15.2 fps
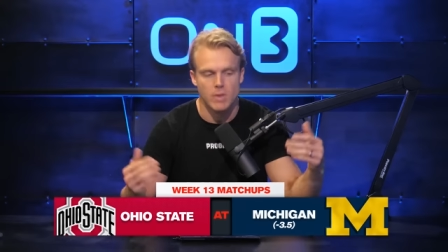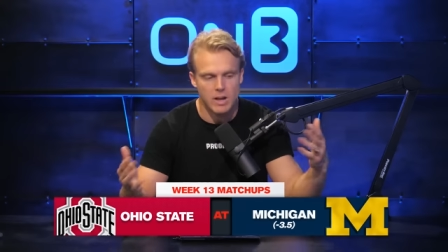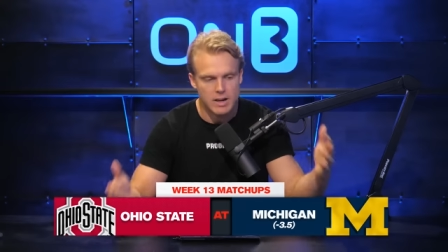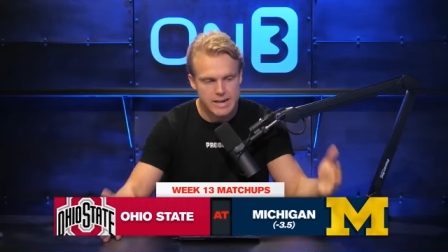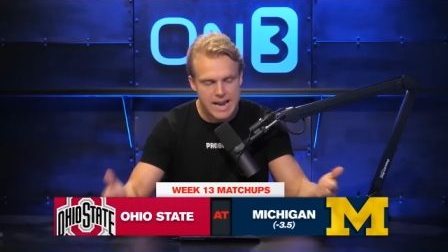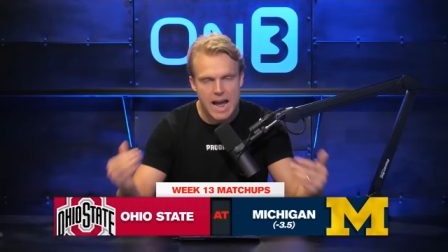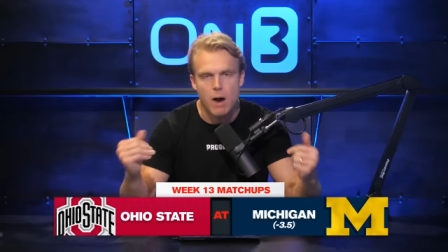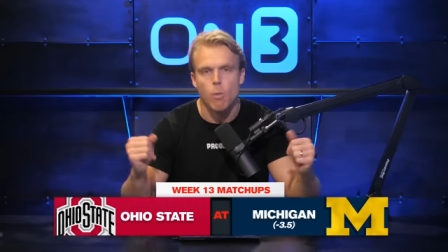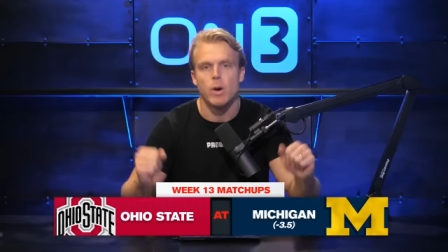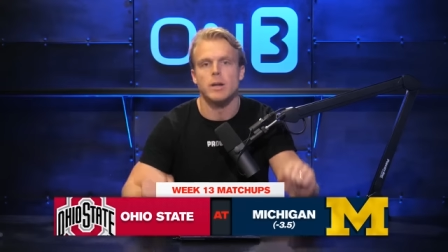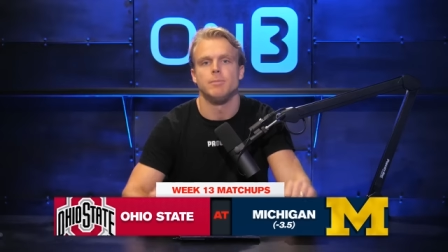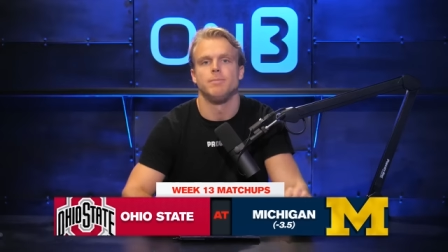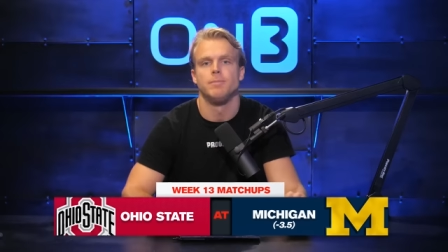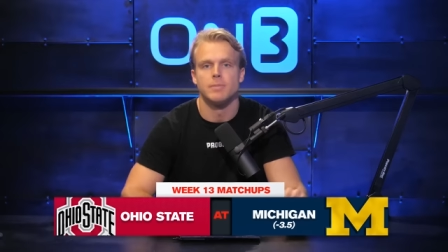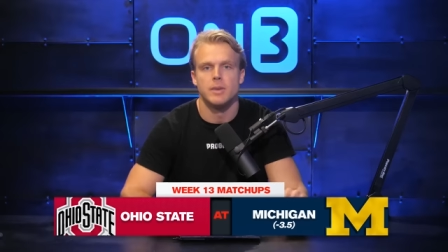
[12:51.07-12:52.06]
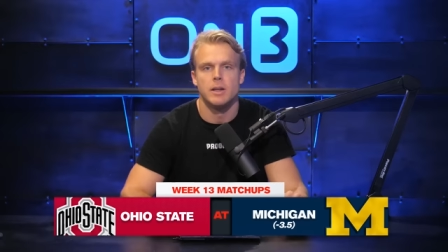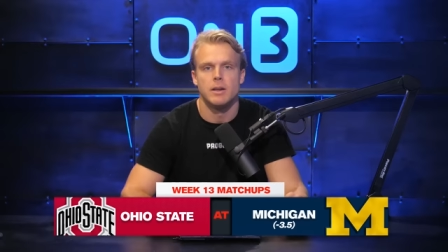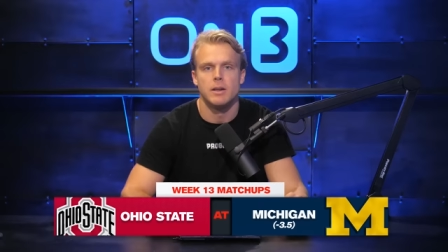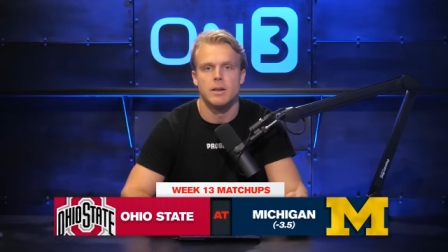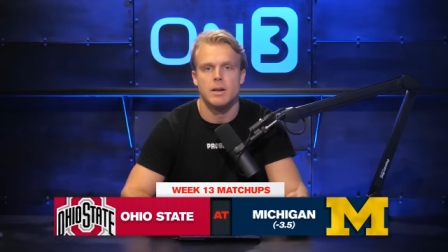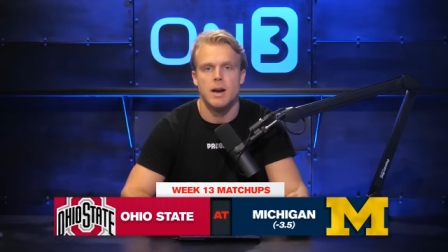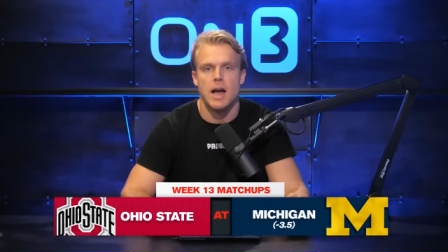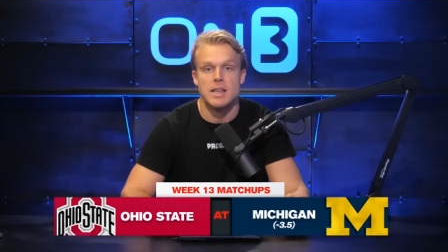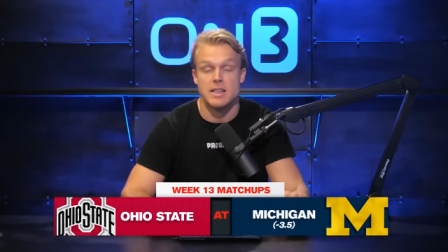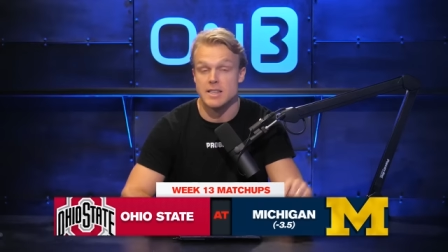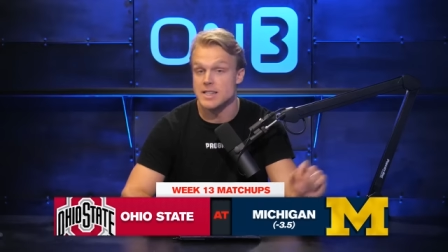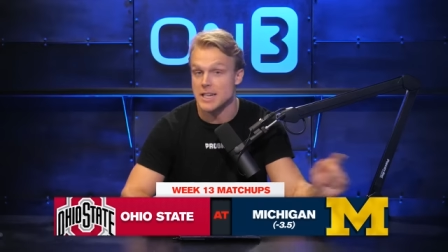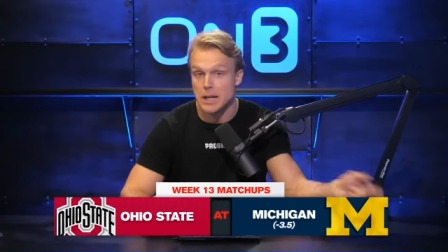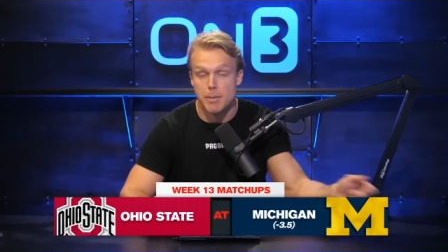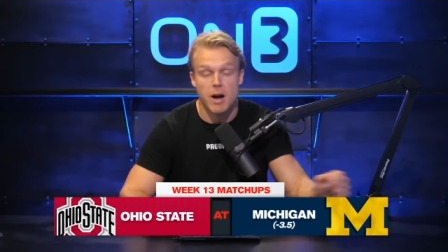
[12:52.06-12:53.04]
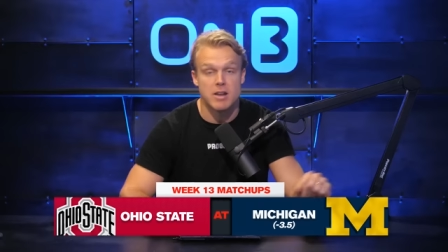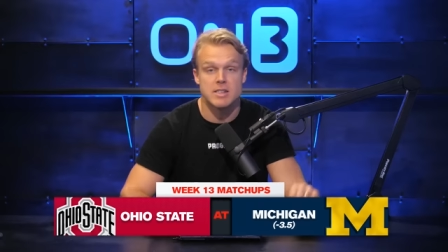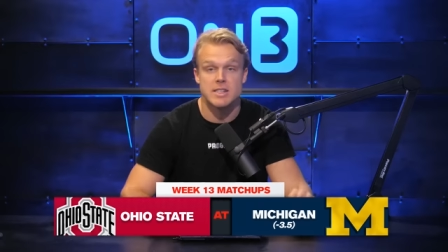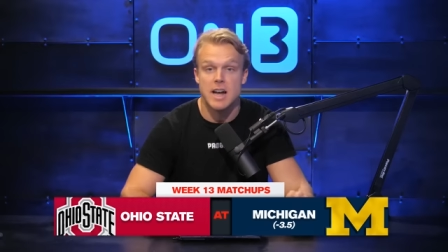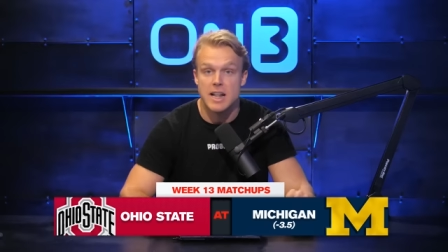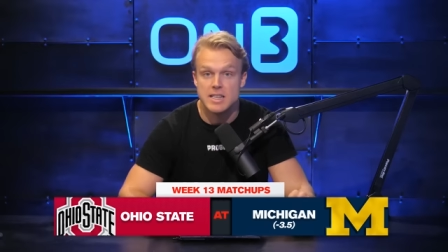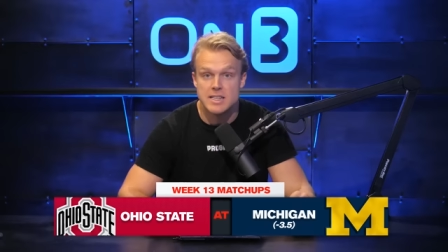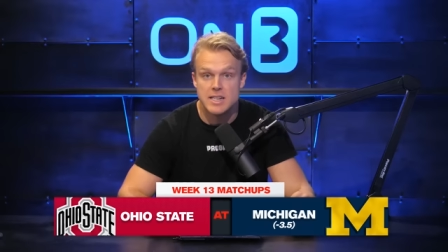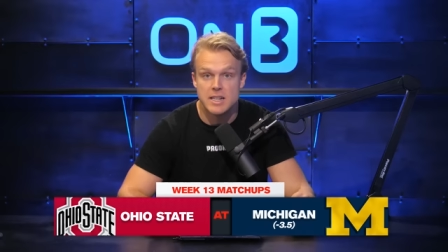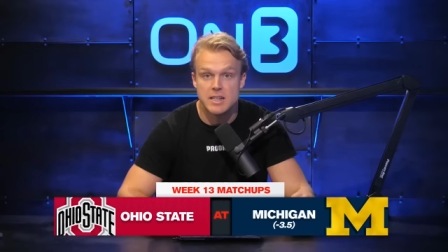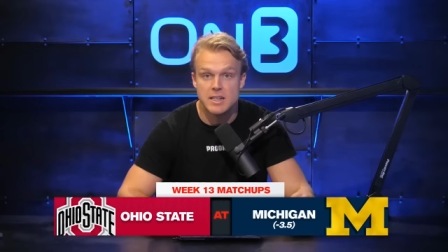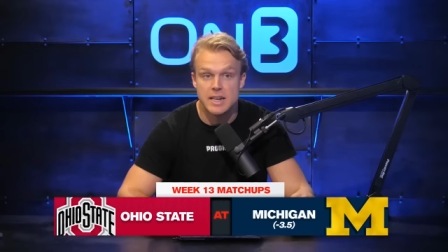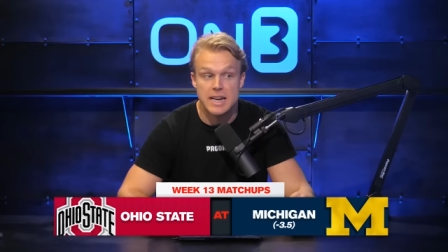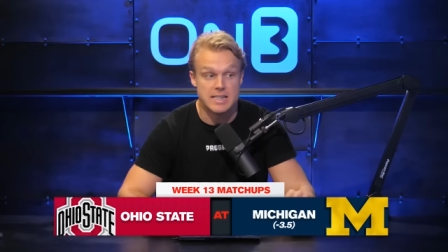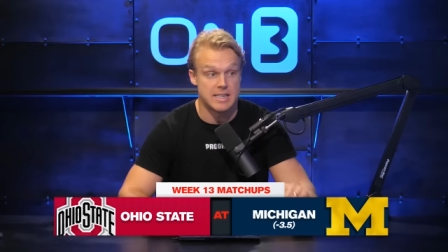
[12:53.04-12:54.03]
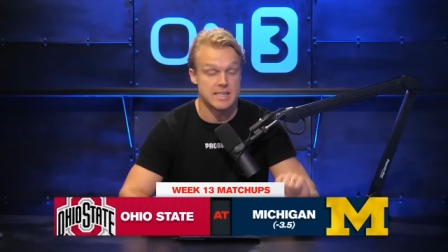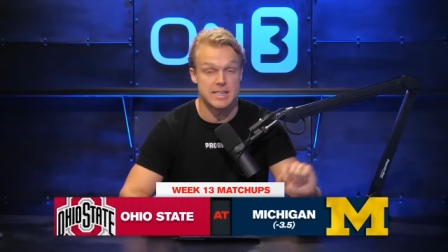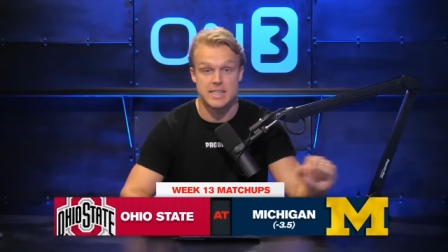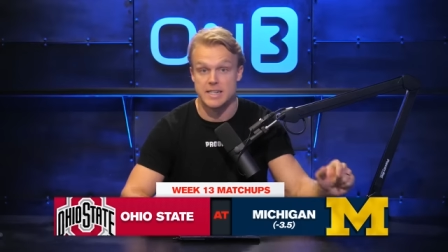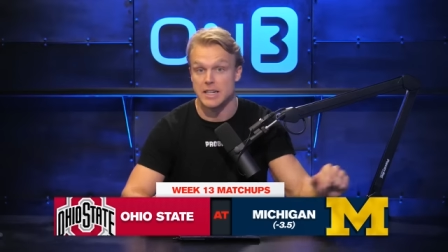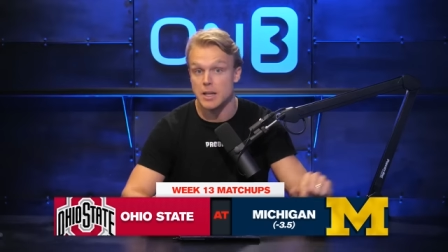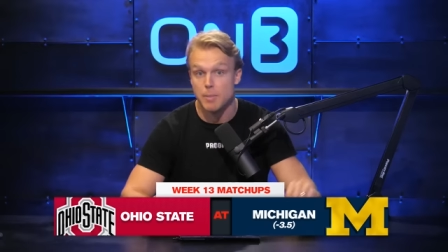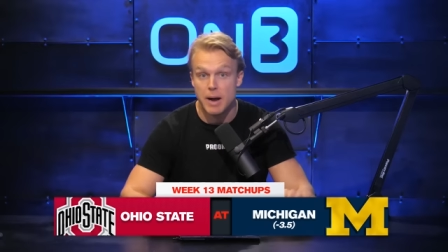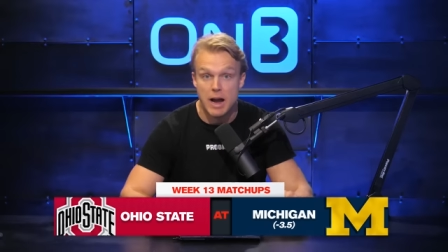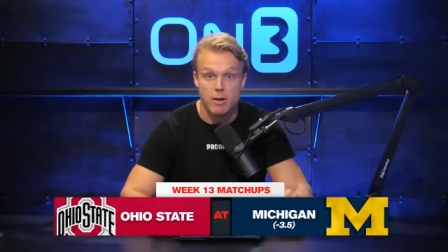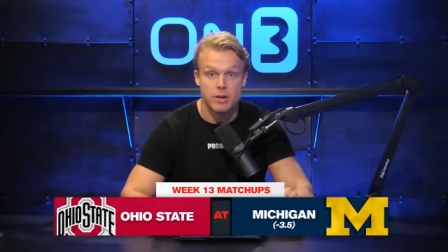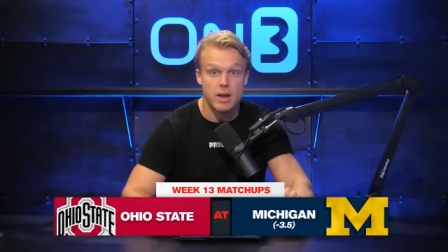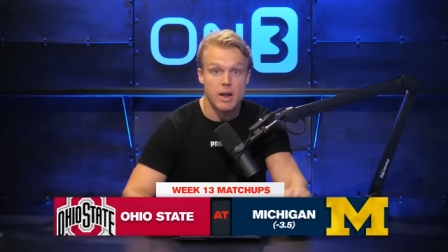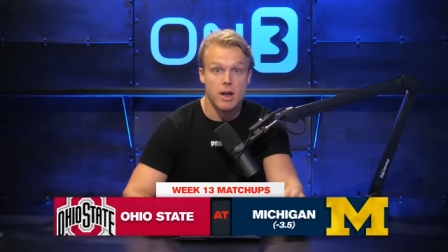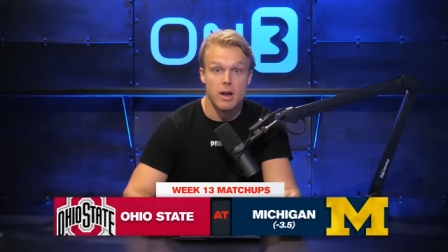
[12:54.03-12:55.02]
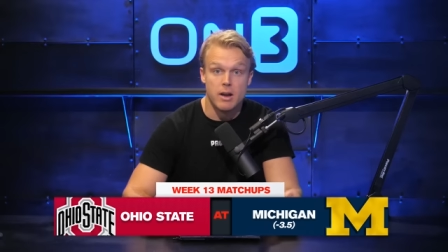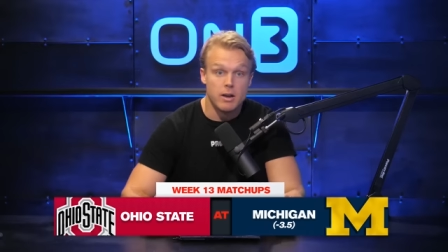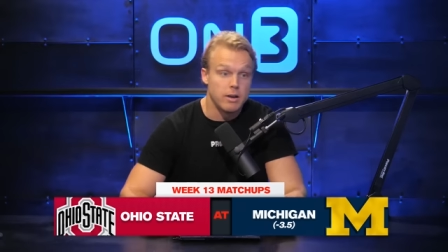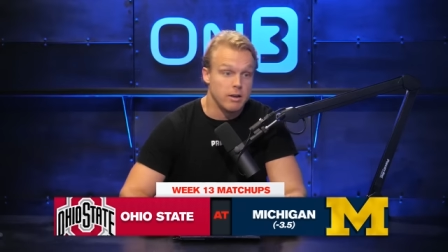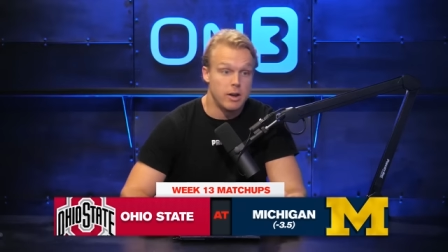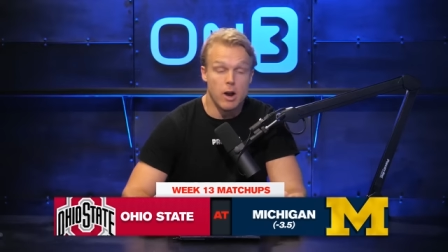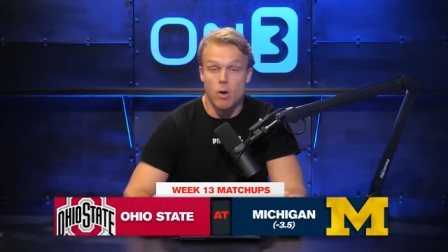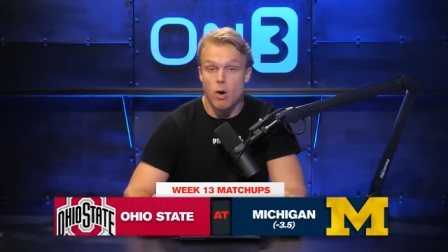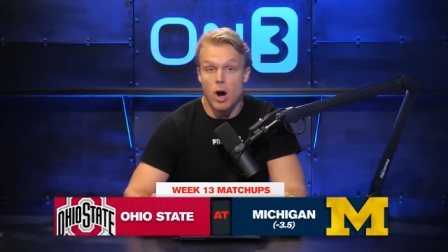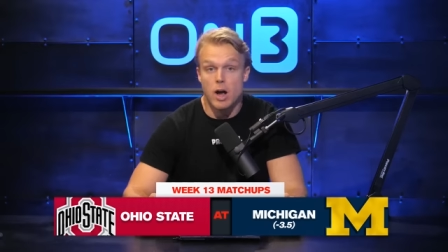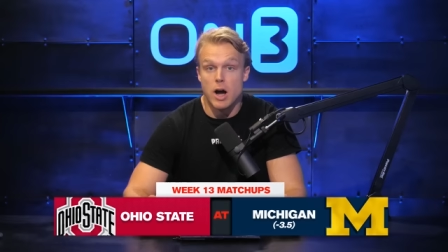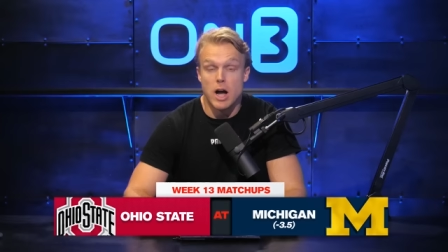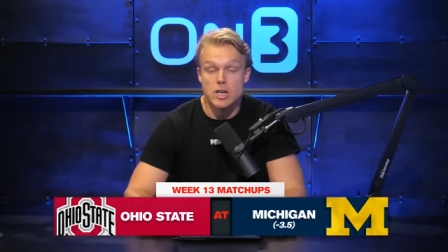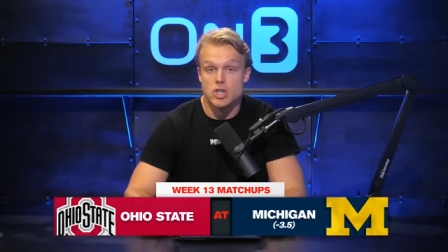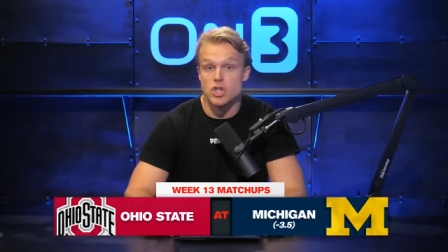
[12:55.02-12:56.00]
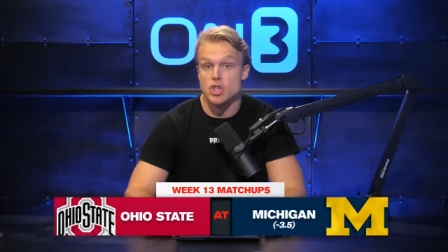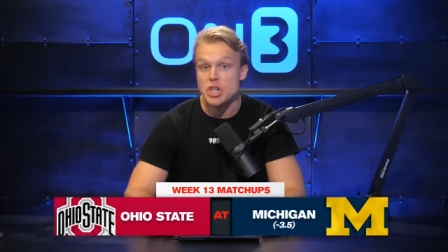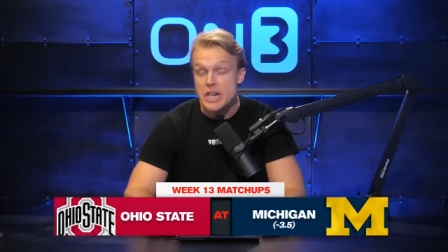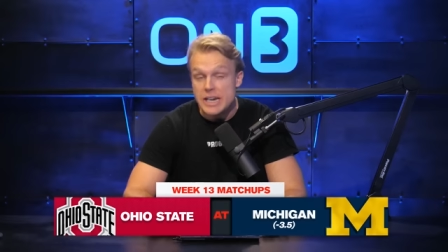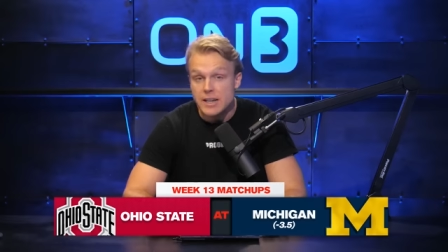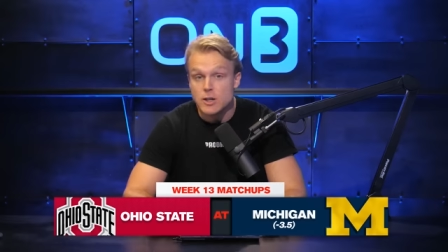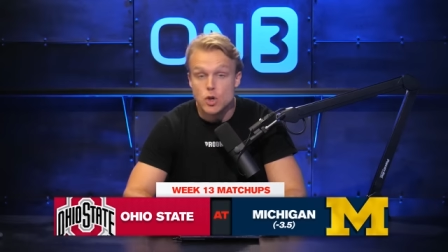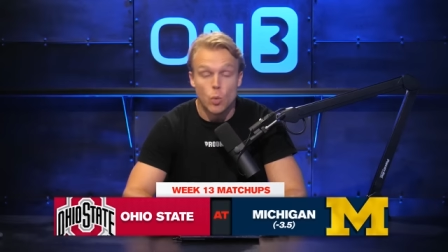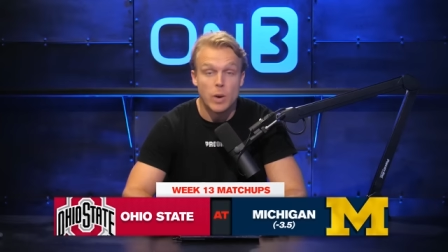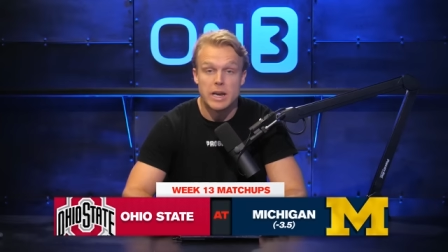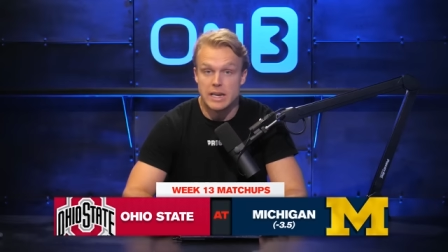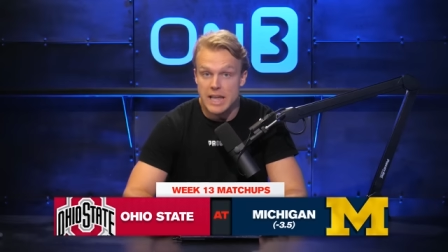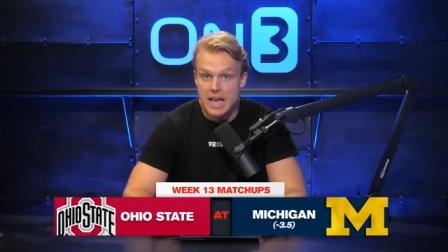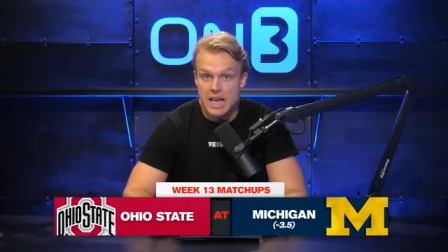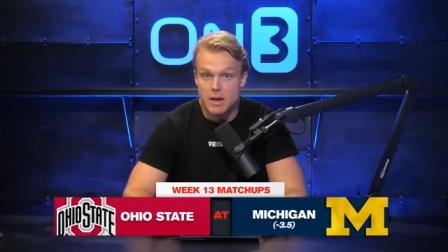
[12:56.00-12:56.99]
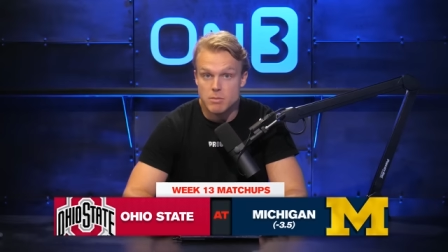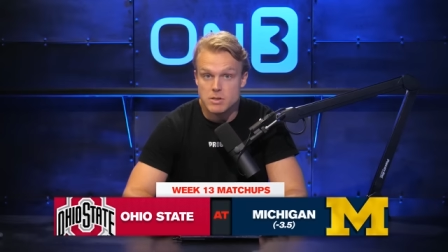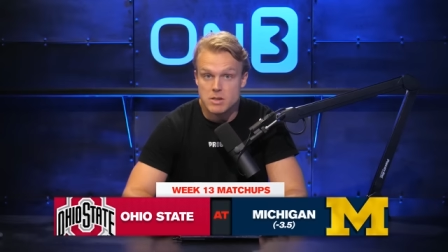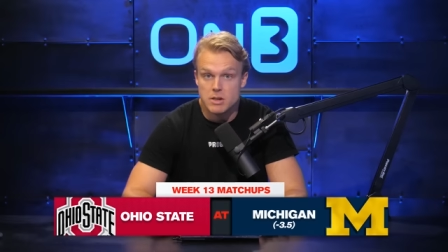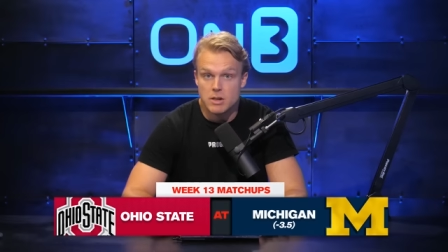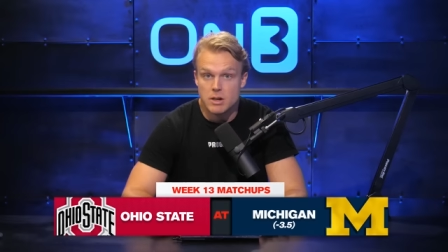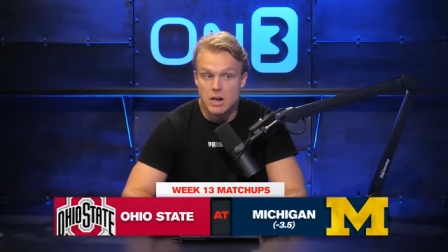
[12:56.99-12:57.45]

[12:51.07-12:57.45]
Now what? Is it still about sign stealing? Is it still about, you know, us cheating to win games?